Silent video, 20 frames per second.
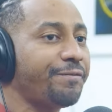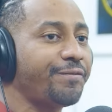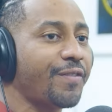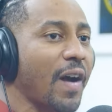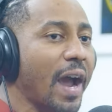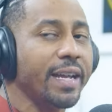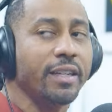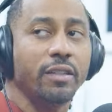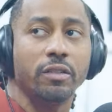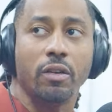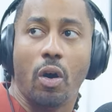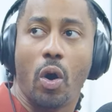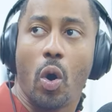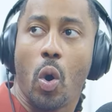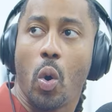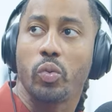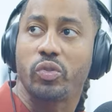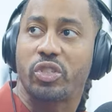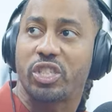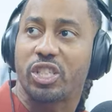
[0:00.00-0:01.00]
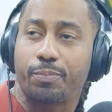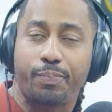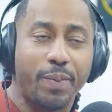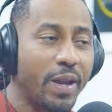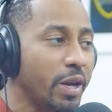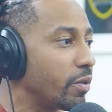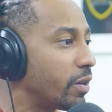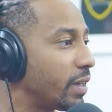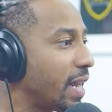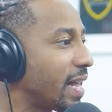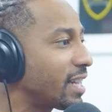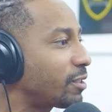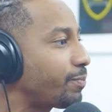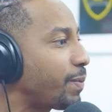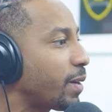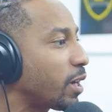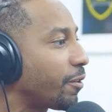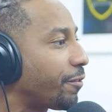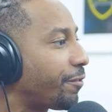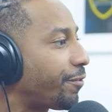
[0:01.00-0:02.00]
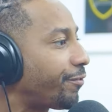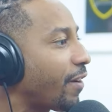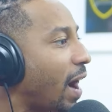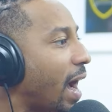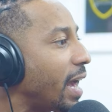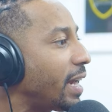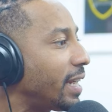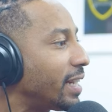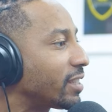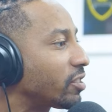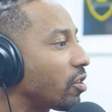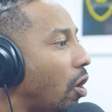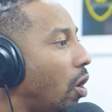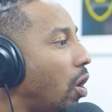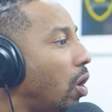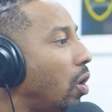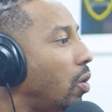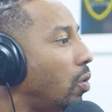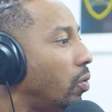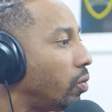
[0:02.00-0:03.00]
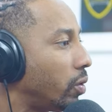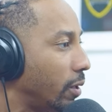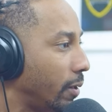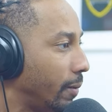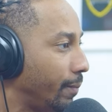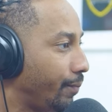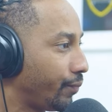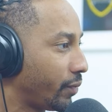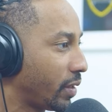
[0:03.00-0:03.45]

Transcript: That fighting old spirit. That spirit of fighting is old.